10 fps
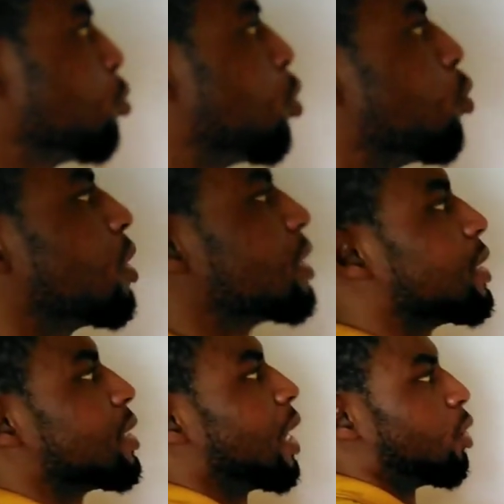But what
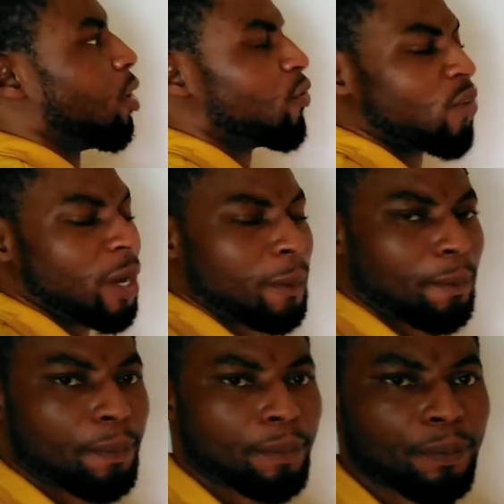is an offer?
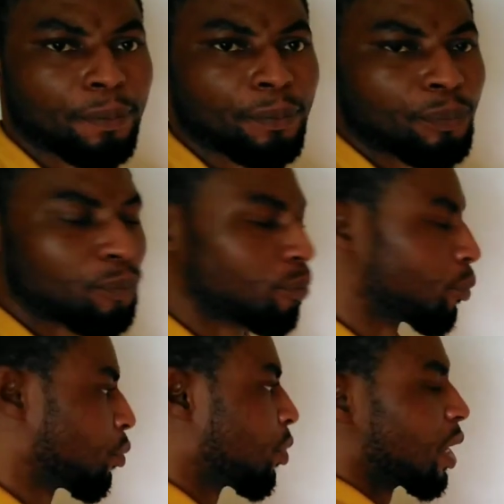
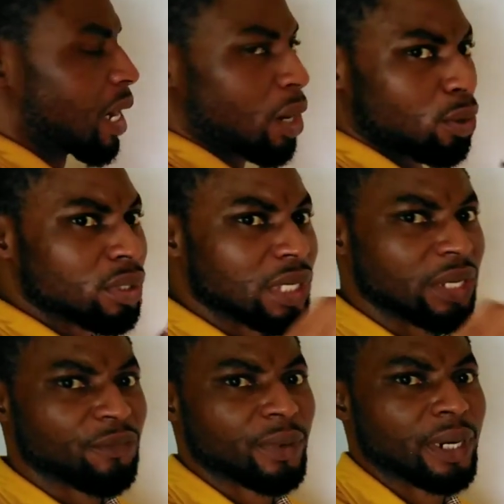I'll use a
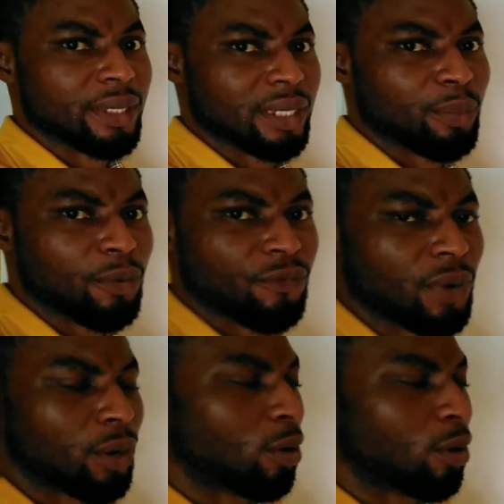different example for an